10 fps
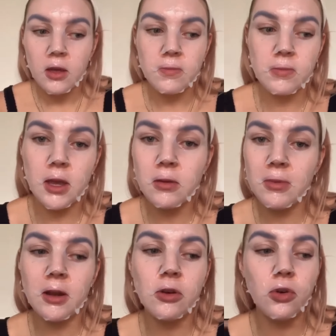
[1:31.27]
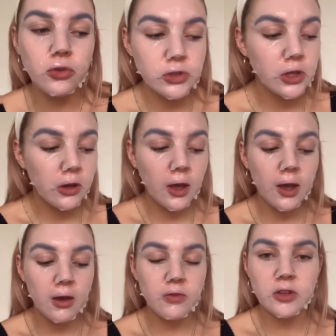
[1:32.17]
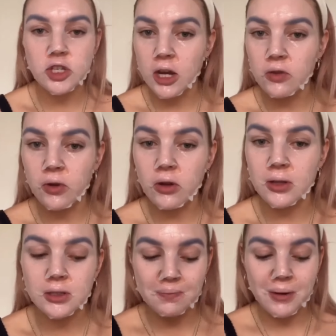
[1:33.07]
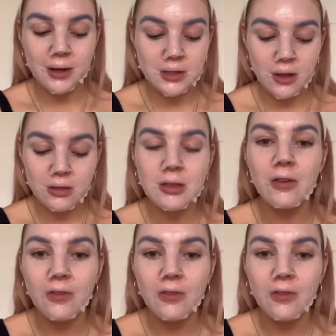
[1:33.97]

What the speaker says: Me in a Minute also have jade rollers, but they're